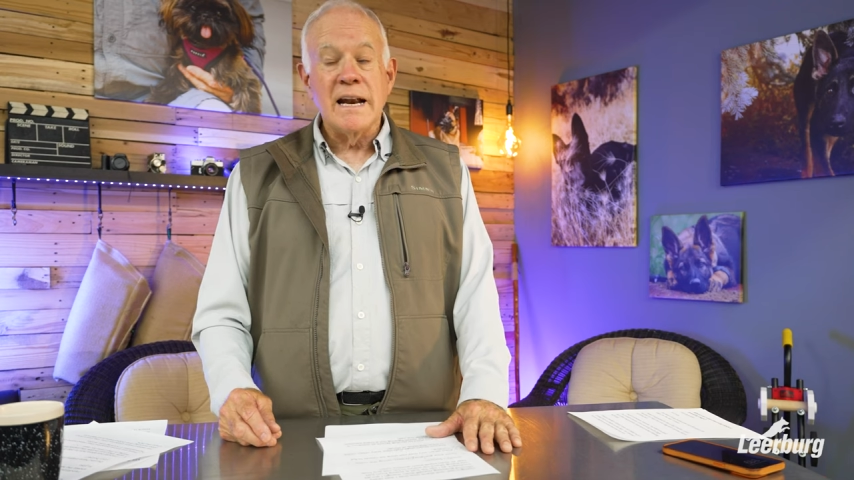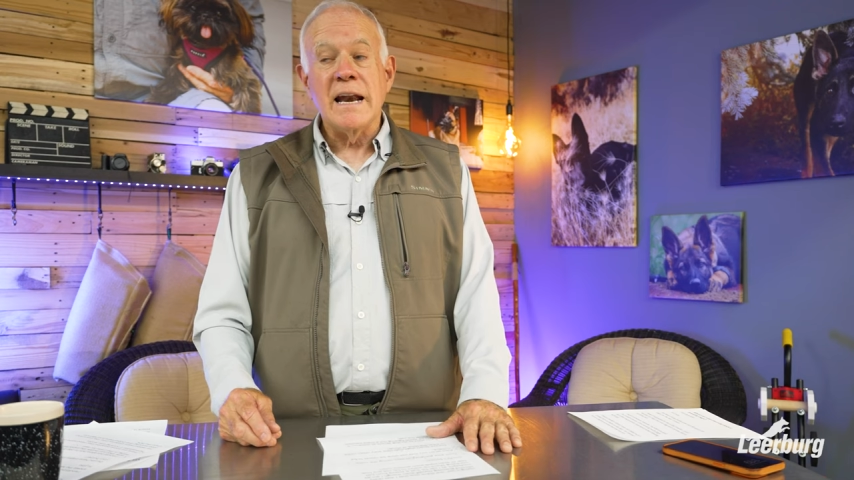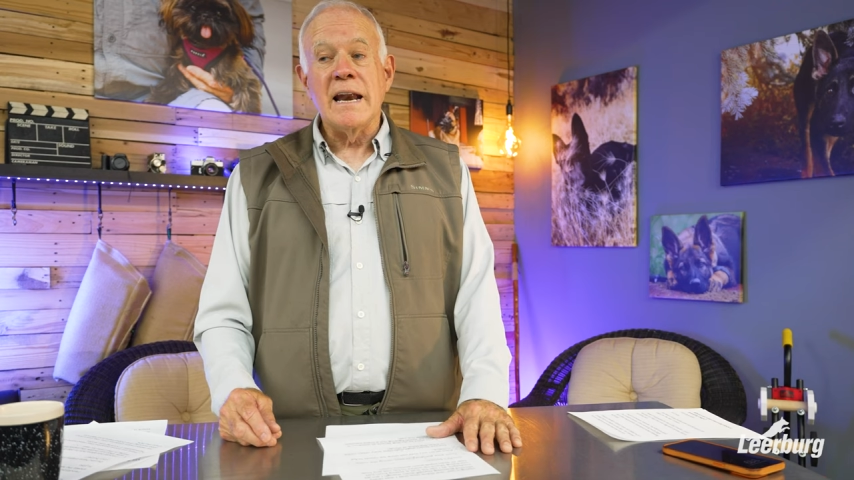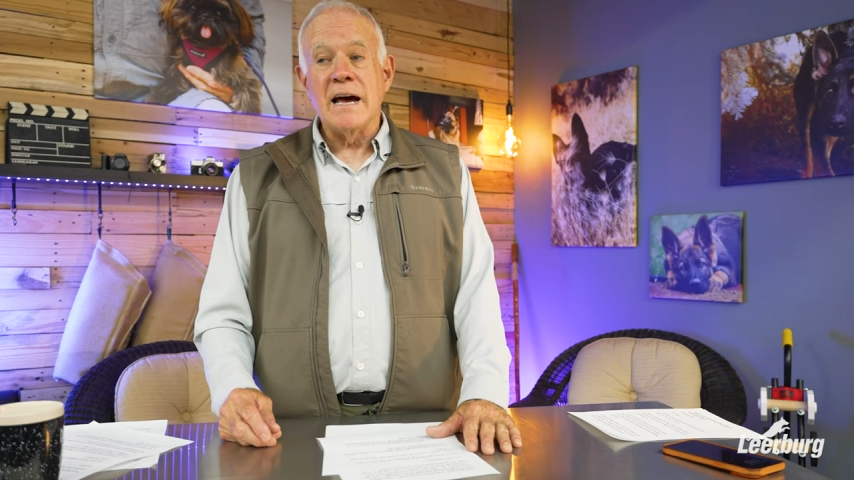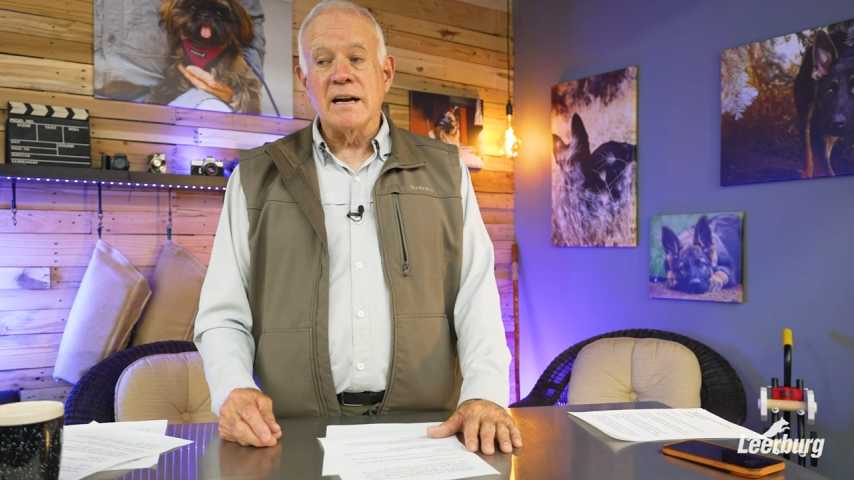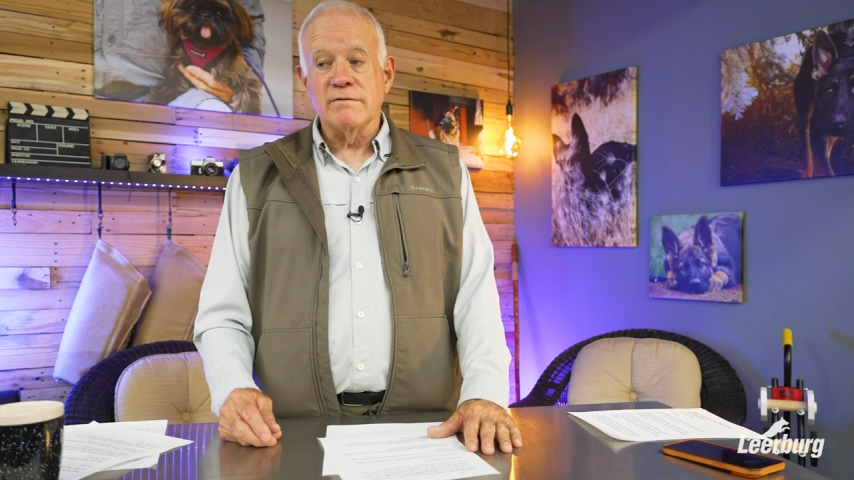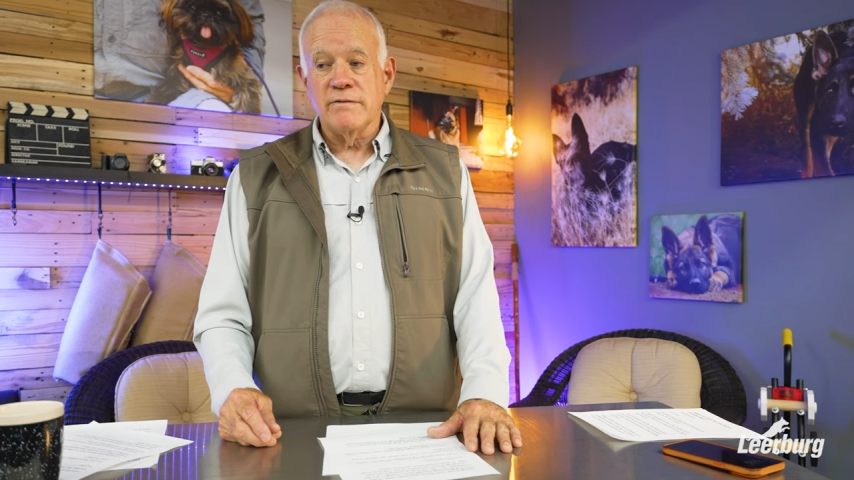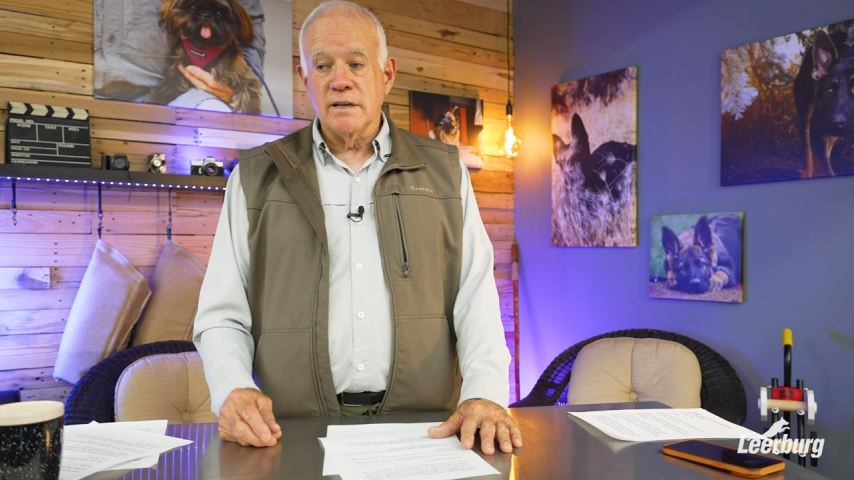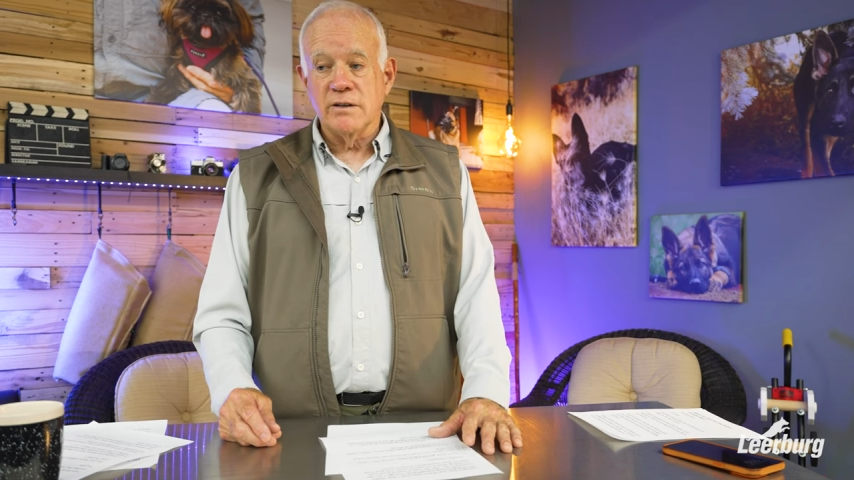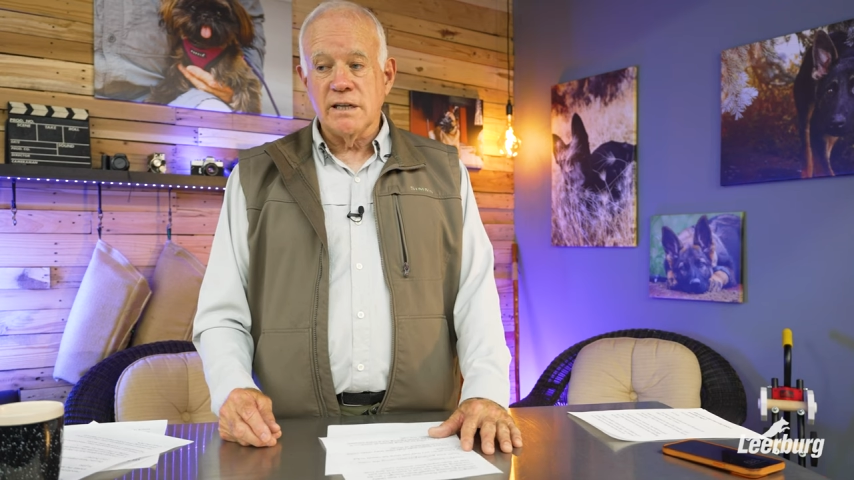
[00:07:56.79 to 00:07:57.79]
Not
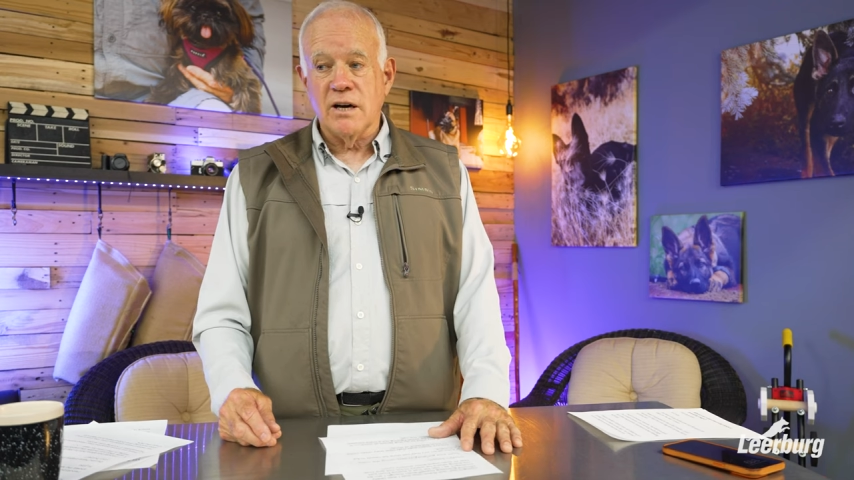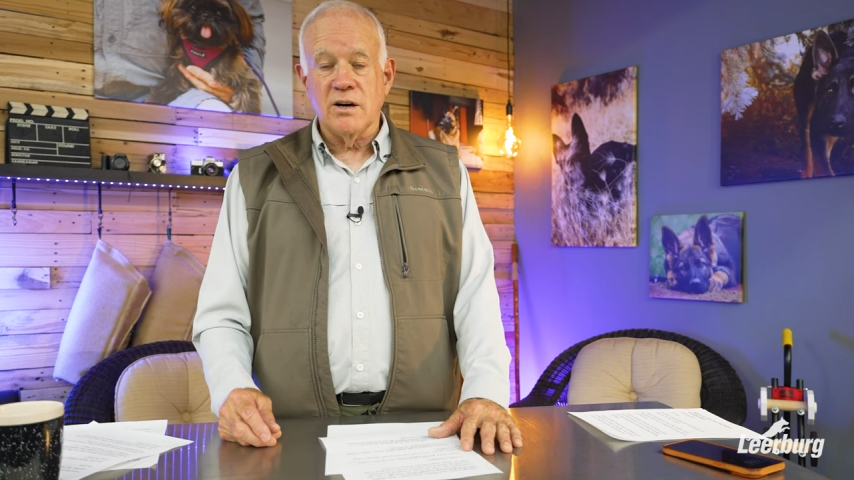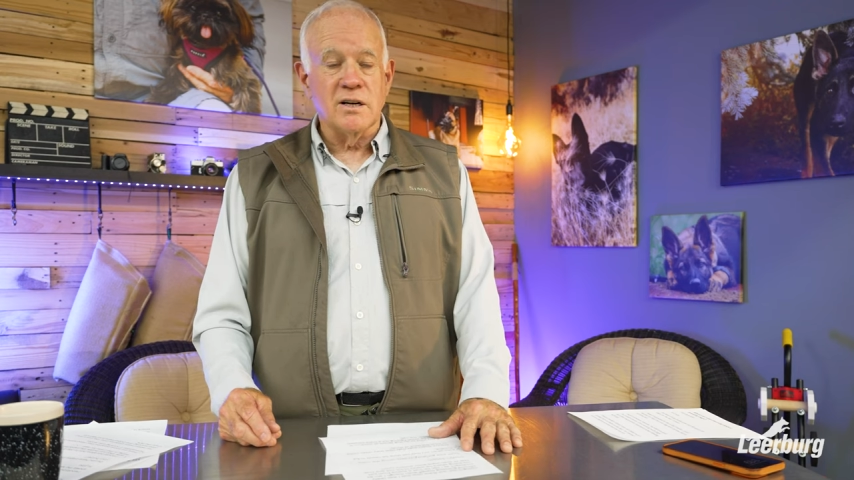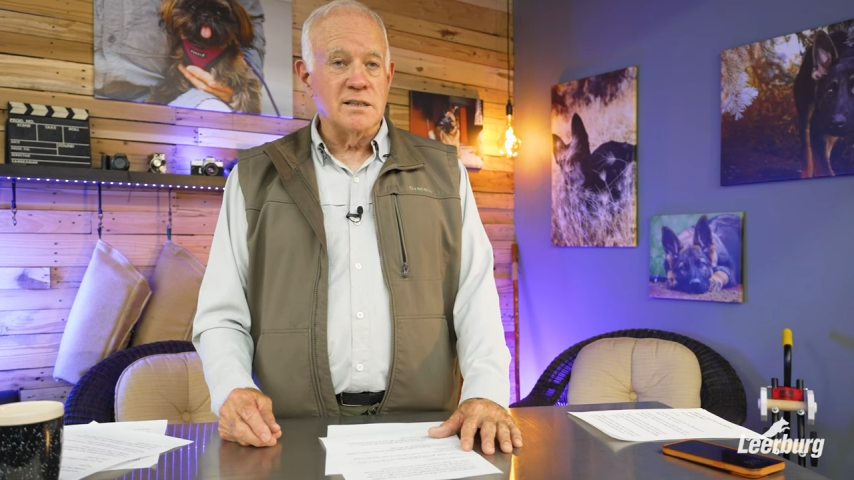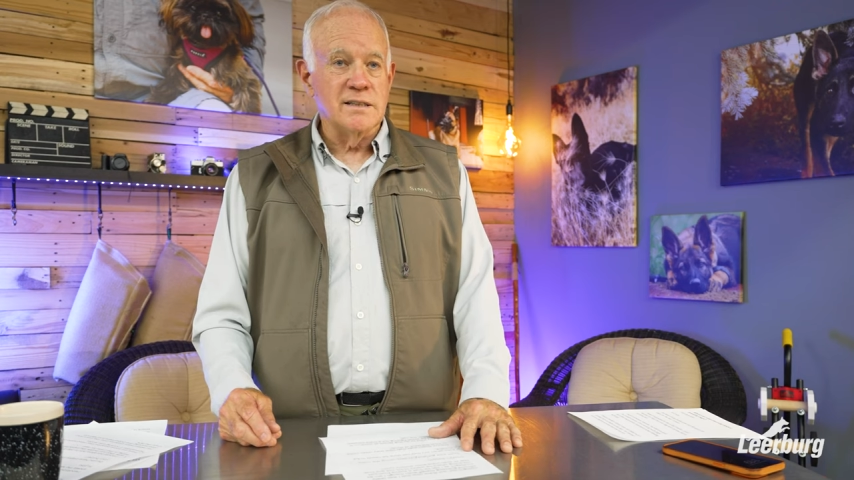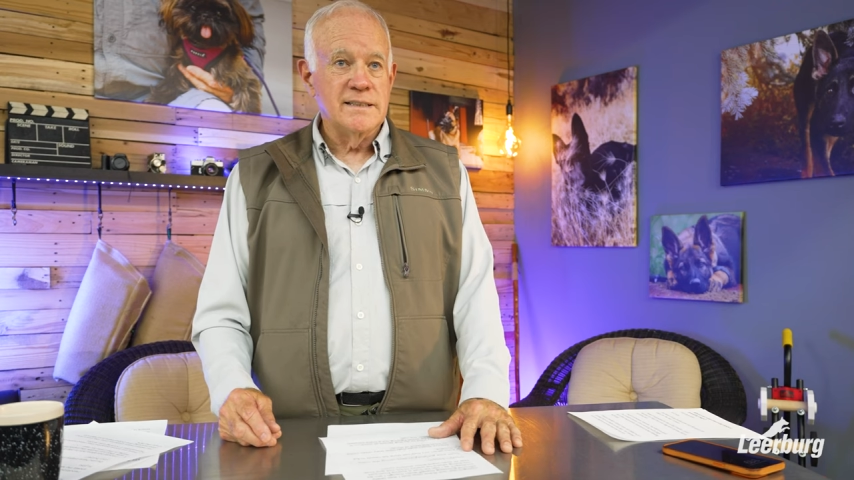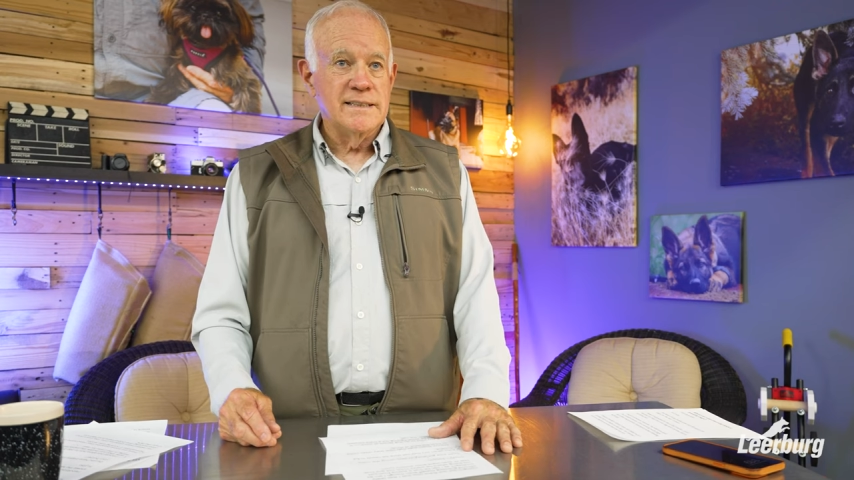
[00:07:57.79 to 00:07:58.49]
very long.